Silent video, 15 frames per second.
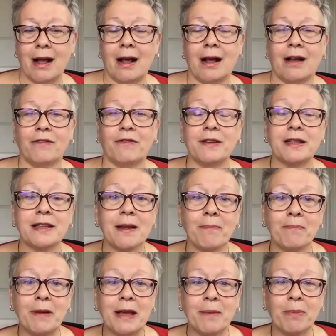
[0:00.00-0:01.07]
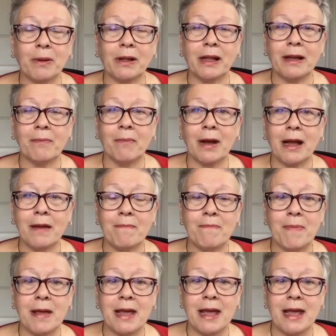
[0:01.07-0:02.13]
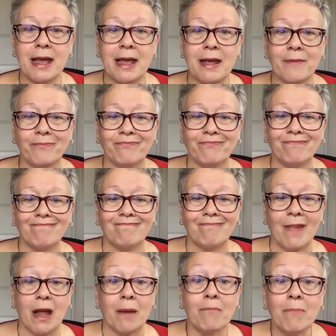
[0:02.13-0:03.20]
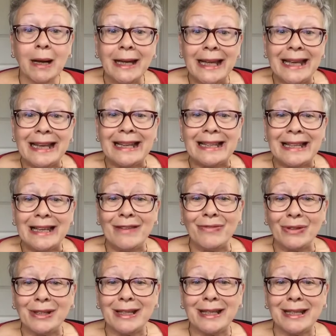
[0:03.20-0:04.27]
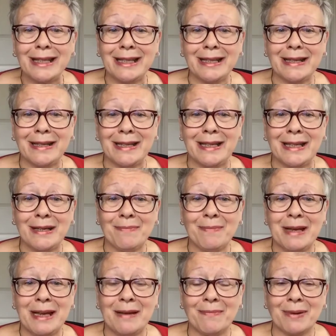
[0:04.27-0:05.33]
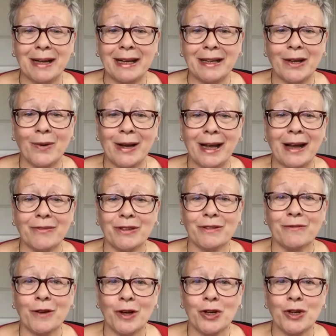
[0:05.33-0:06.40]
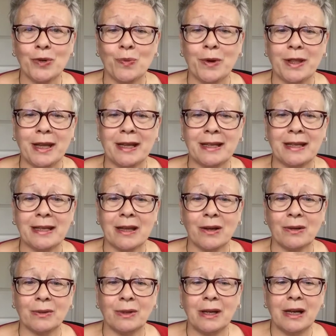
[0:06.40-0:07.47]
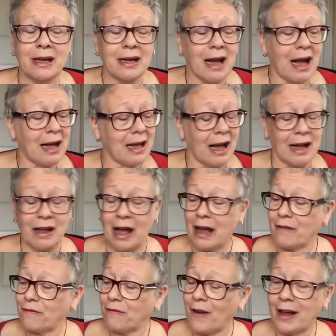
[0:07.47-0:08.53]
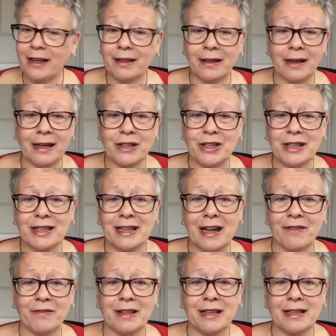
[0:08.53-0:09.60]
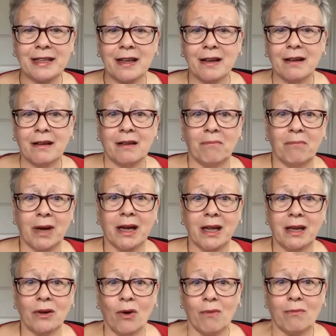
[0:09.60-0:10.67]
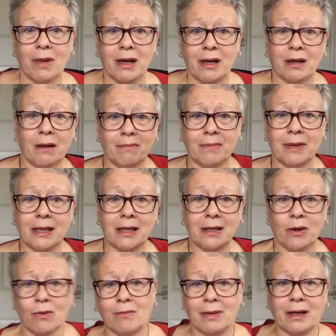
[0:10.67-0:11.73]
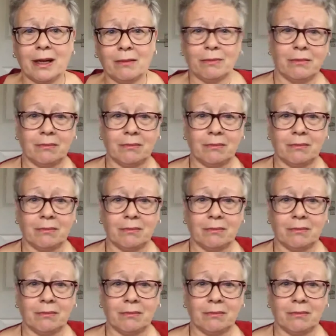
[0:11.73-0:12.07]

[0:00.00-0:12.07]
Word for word: Uh, for some people, it might be money is evil, dirty, nasty, and mean, but I know I have to function with it. So I, I, I find that I just have this money, not money, no money, not money.